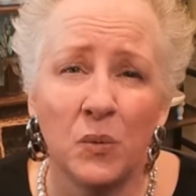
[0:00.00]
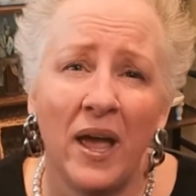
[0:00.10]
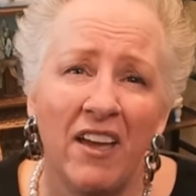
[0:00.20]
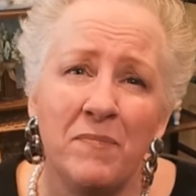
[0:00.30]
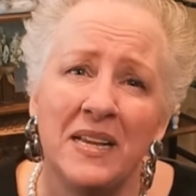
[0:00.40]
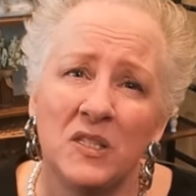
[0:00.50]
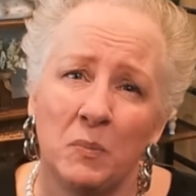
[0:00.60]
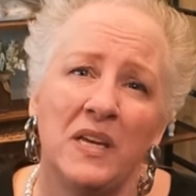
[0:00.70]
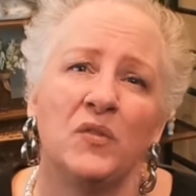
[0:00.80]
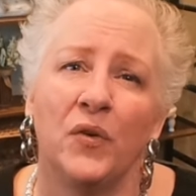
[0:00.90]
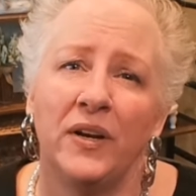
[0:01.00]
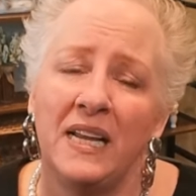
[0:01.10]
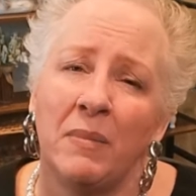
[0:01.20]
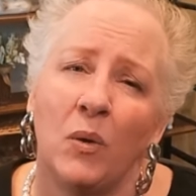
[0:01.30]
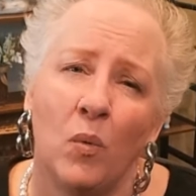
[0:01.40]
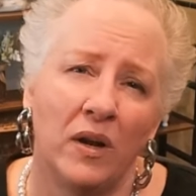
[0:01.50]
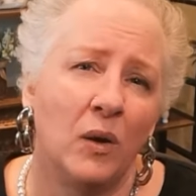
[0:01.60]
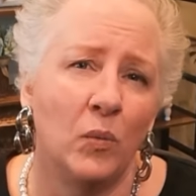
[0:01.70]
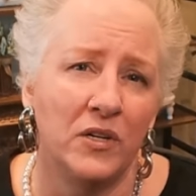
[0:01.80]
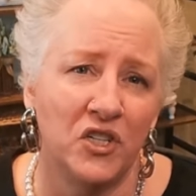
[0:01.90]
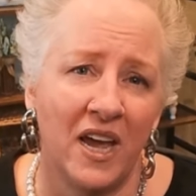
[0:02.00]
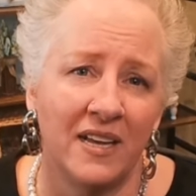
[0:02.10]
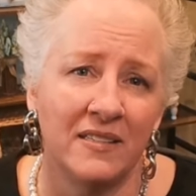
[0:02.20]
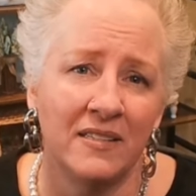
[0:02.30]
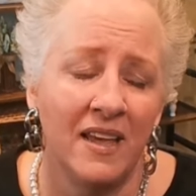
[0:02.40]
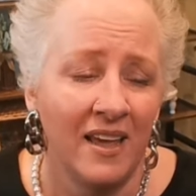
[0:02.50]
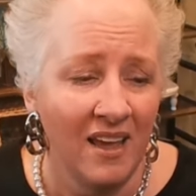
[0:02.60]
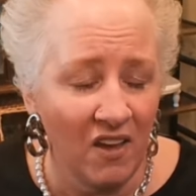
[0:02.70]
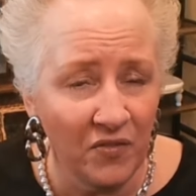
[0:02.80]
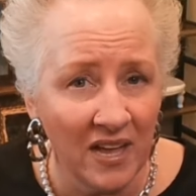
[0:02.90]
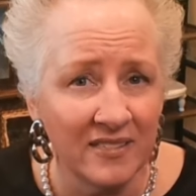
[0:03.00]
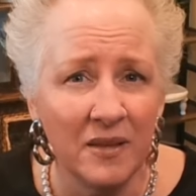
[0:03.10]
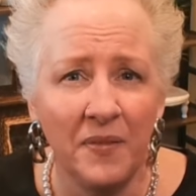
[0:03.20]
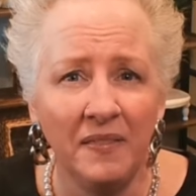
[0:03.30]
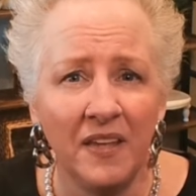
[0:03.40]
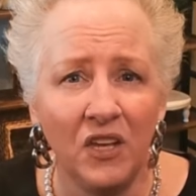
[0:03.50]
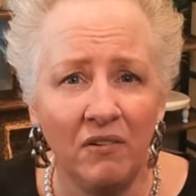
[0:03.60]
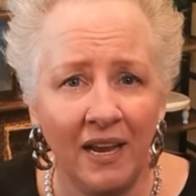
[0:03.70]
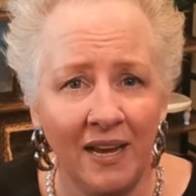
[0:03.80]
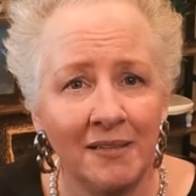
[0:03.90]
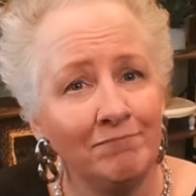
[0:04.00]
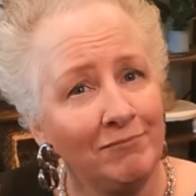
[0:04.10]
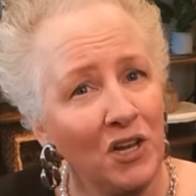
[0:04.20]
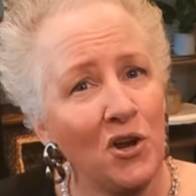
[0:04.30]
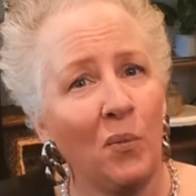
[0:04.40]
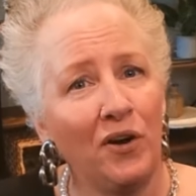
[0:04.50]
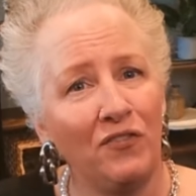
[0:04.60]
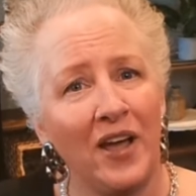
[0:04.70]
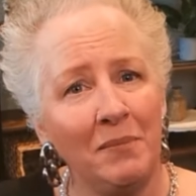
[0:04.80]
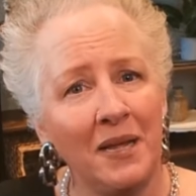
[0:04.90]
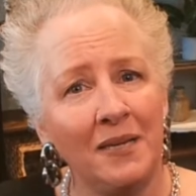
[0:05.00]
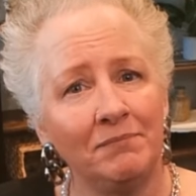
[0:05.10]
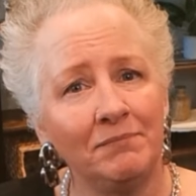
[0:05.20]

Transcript: why I've made space for it in my one-on-one chats. If that's something that you need, you know where to find me.